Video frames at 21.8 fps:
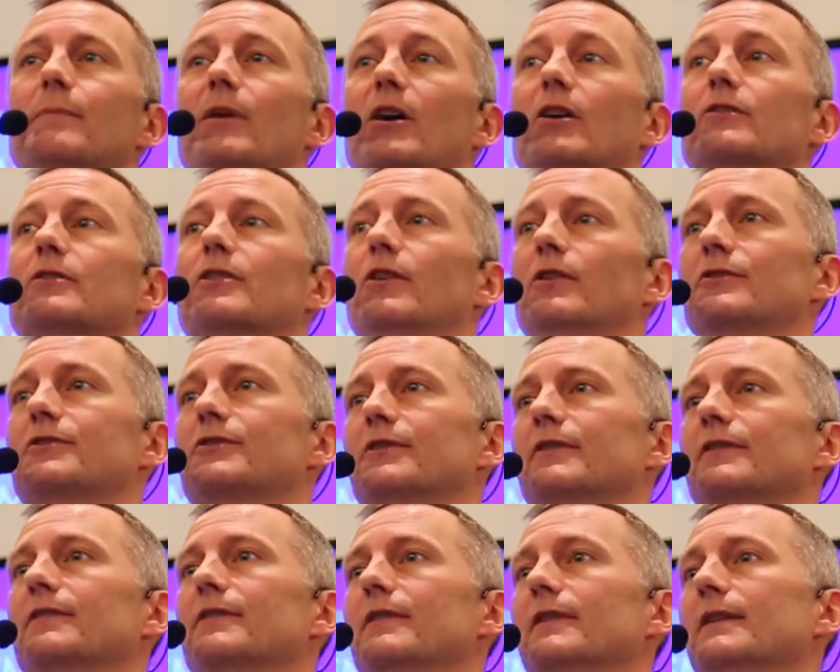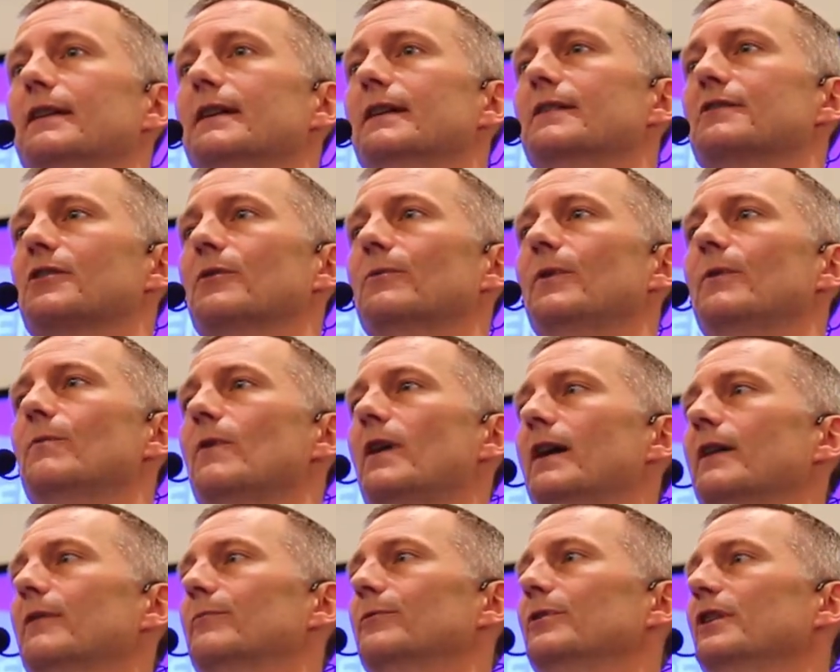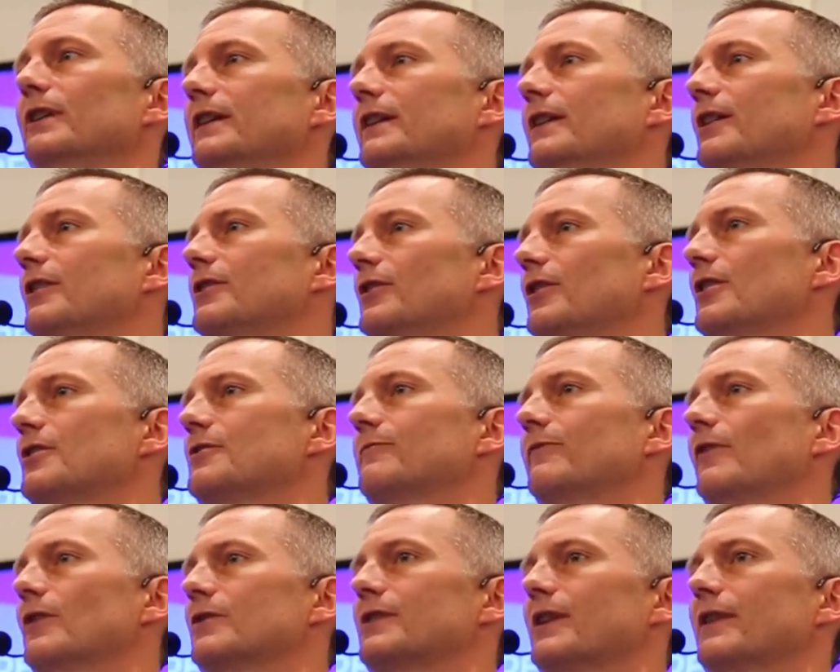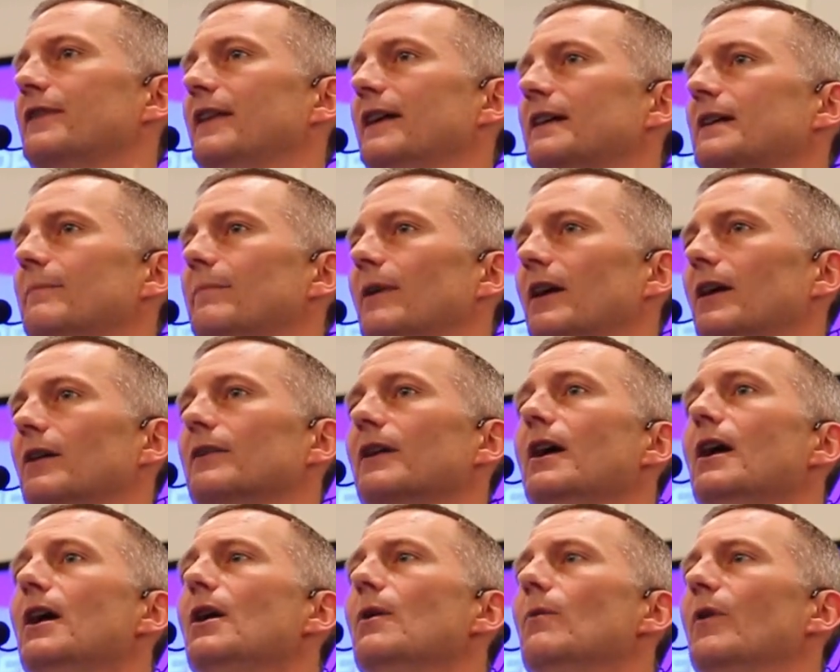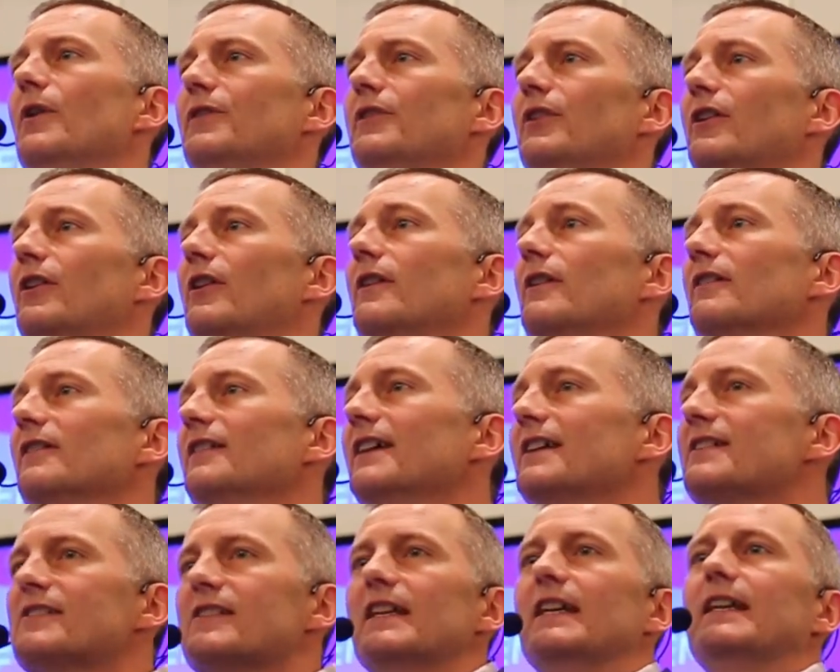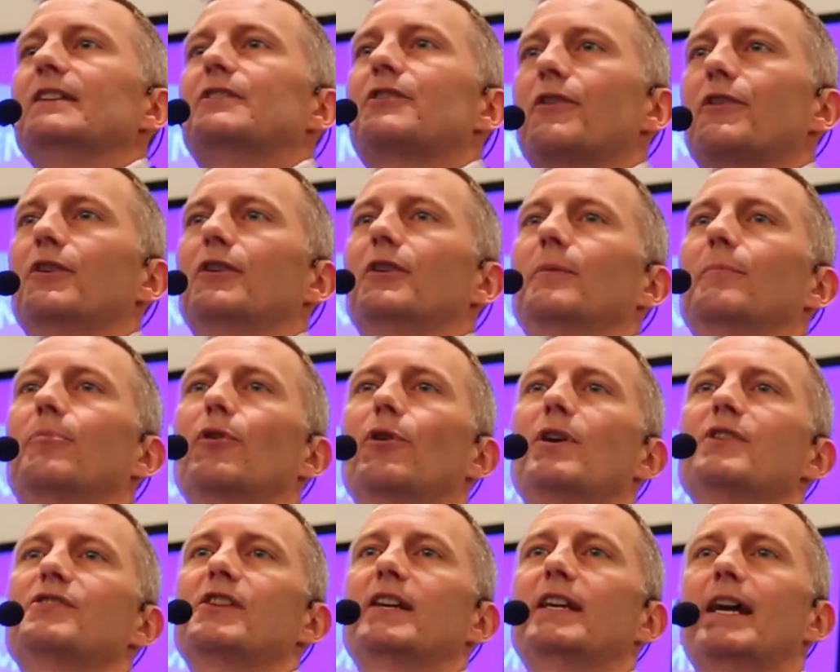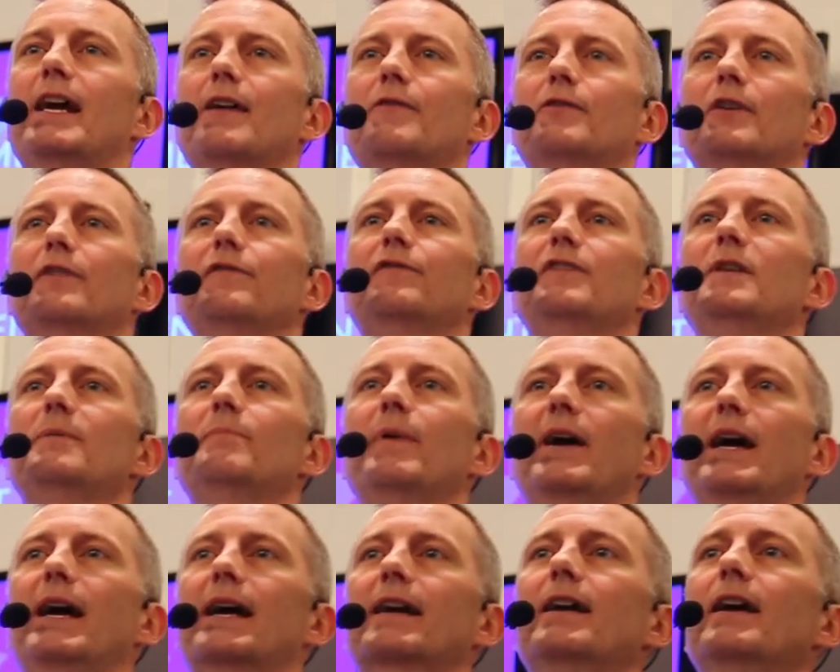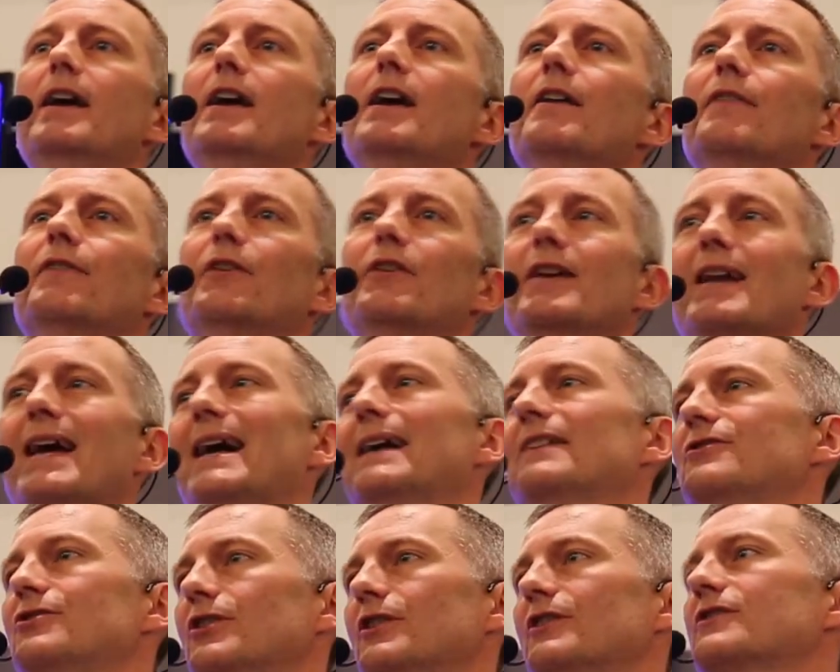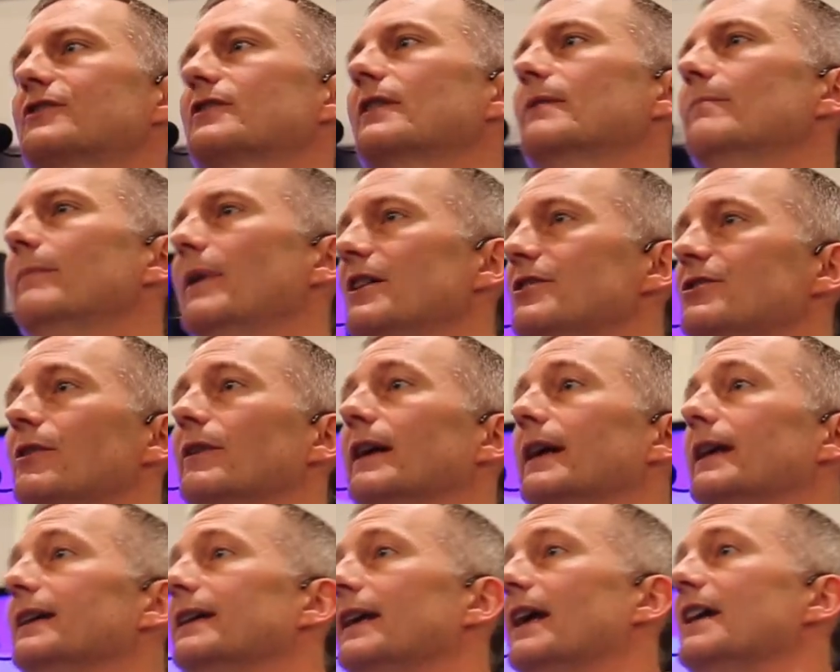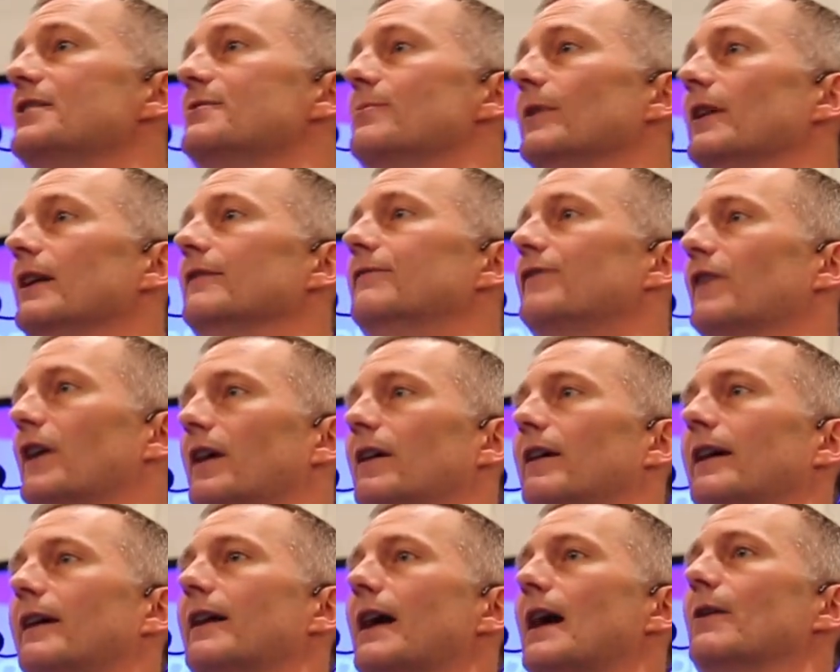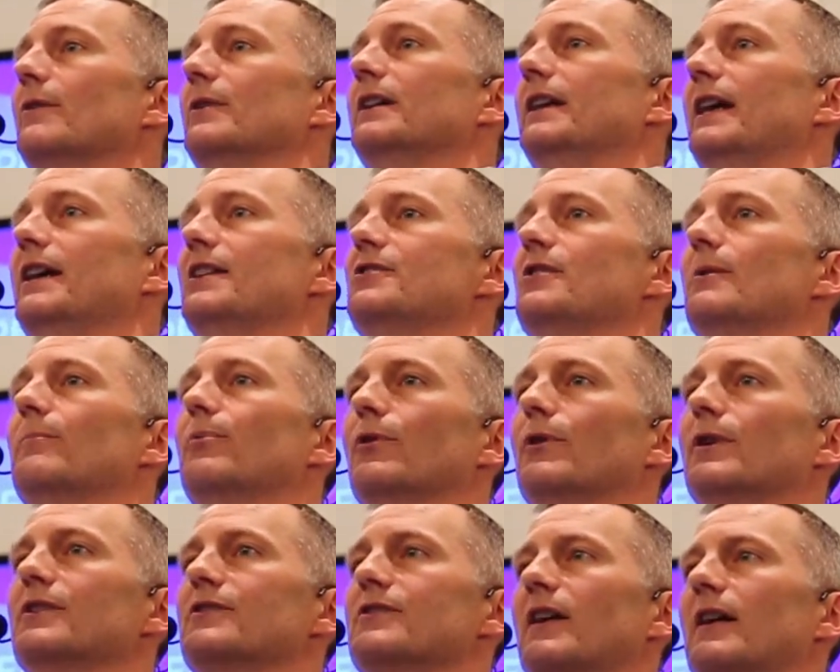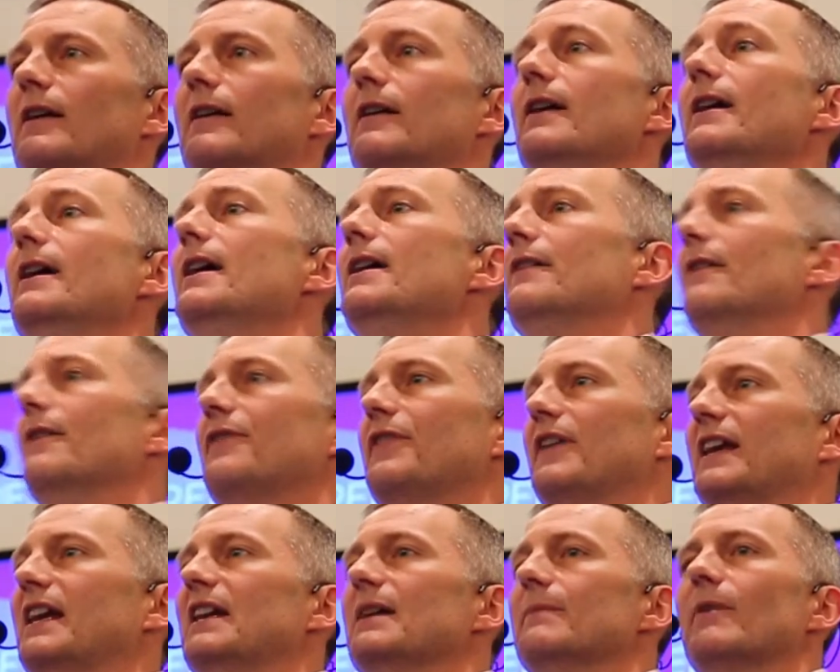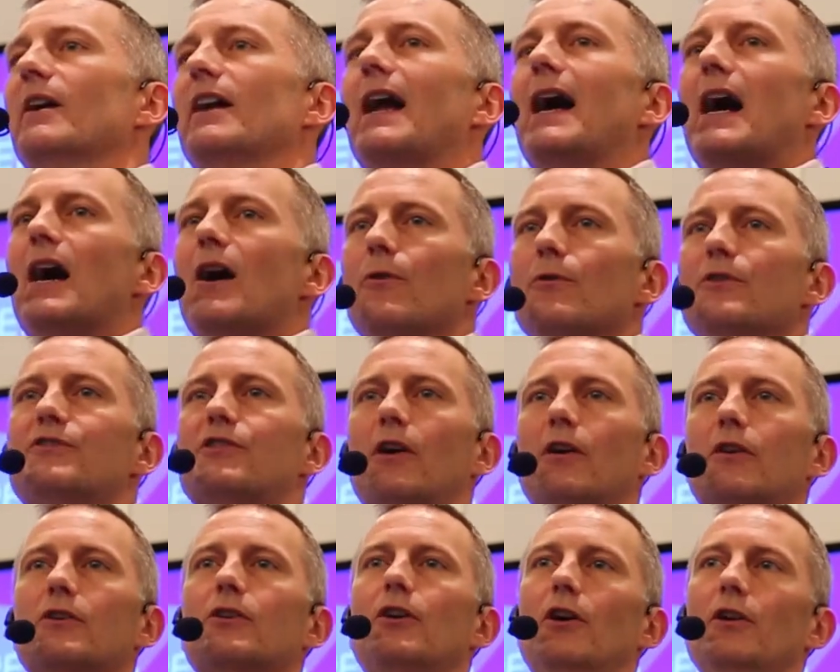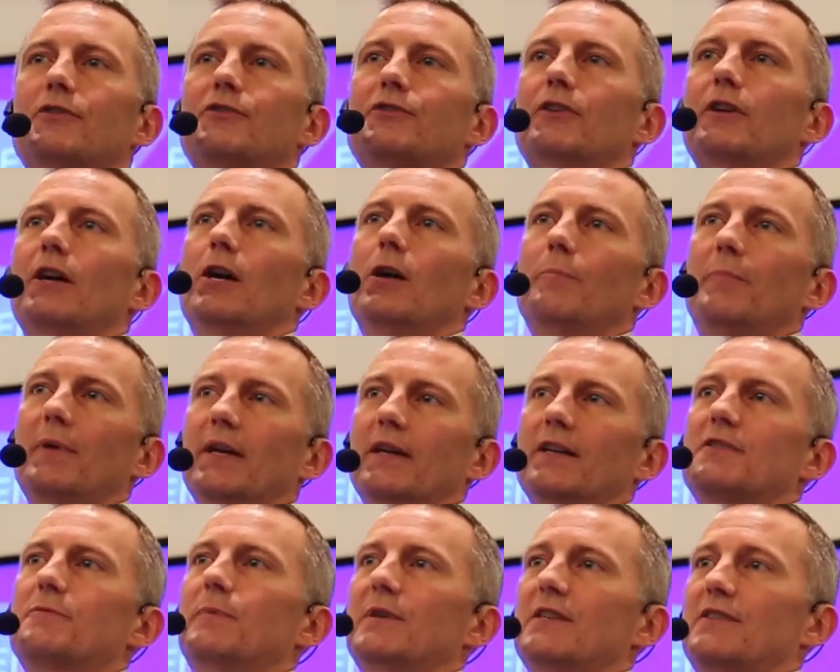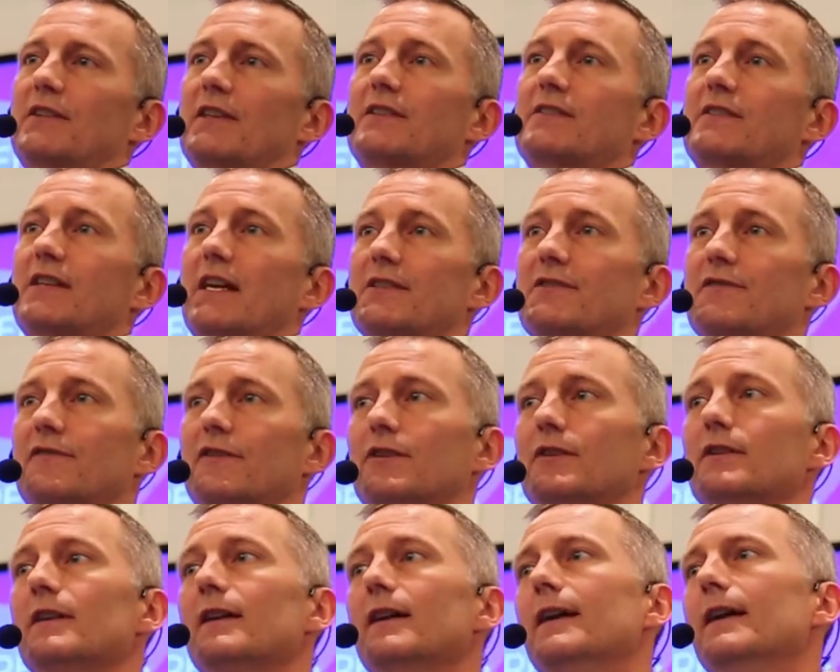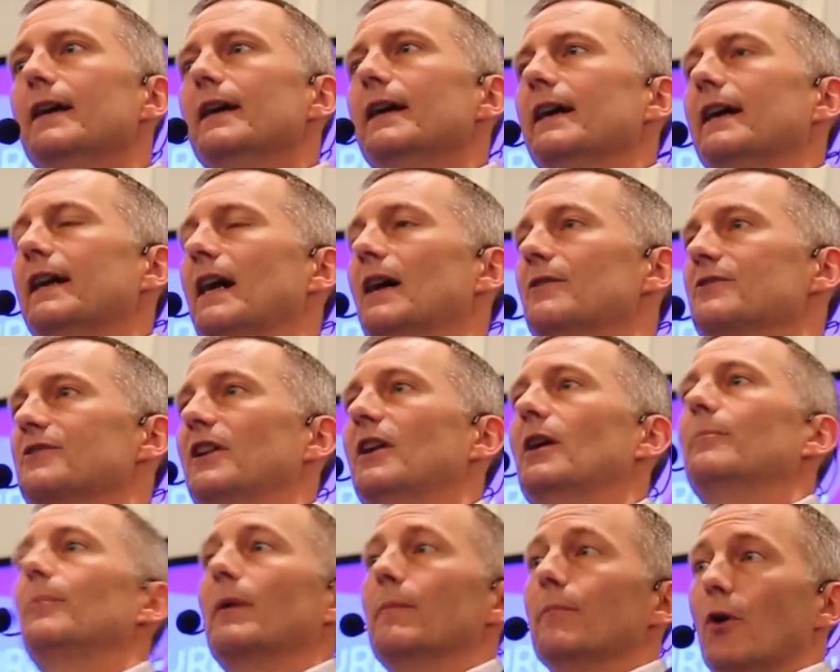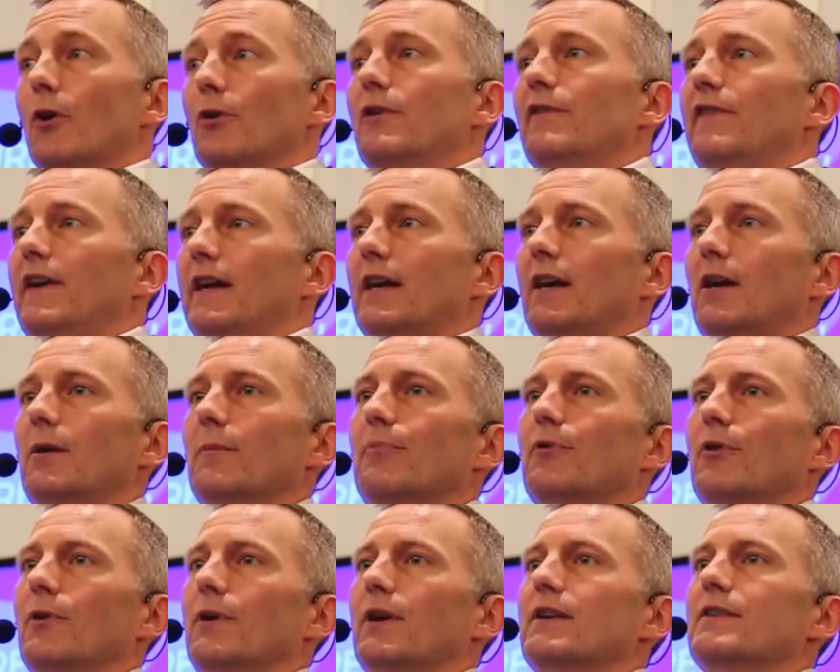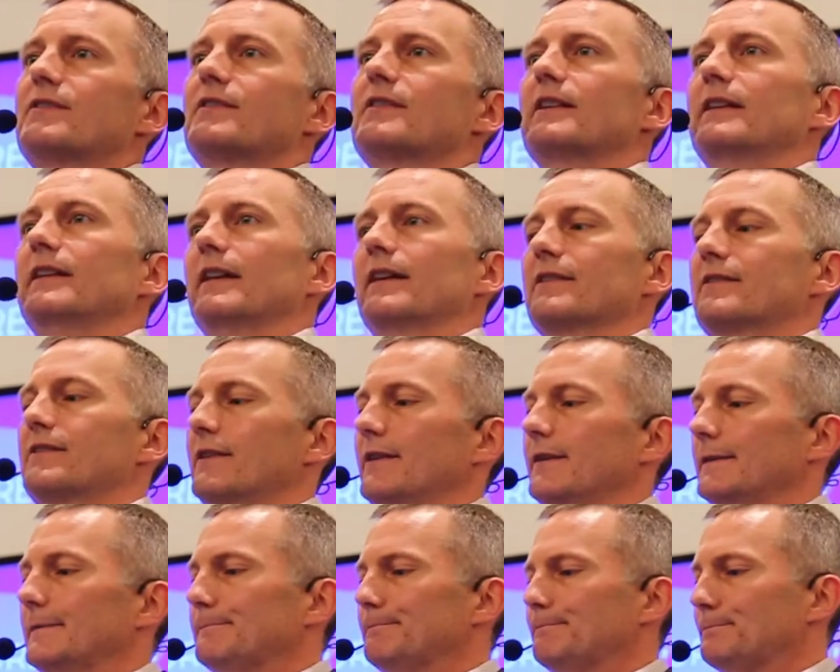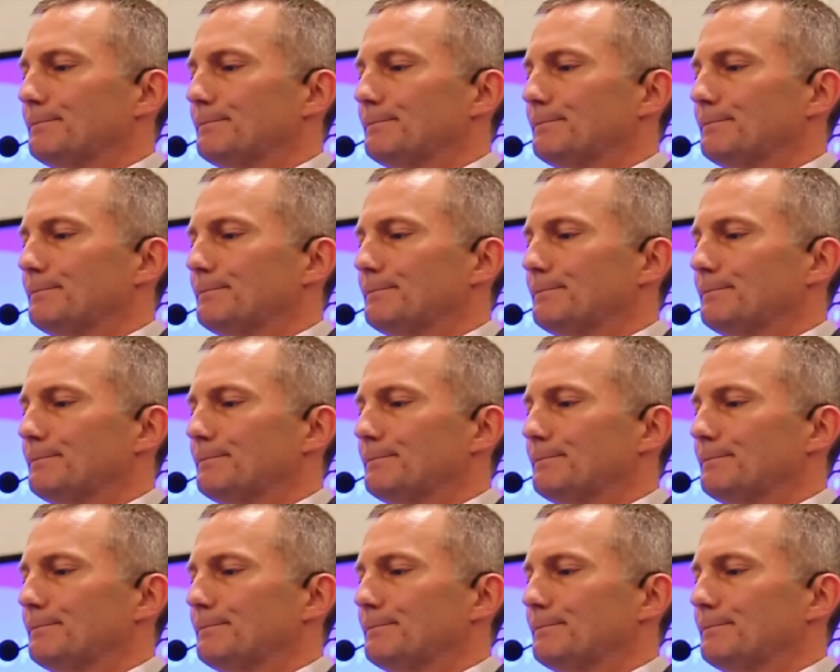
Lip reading: about culture. So we want really to encourage folks to think about when they're listening to their employees and gathering feedback, they're not just measuring engagement and figuring out how engaged employees are. They're thinking about how is our culture helping us be successful and how is it helping motivate our employees to get us there.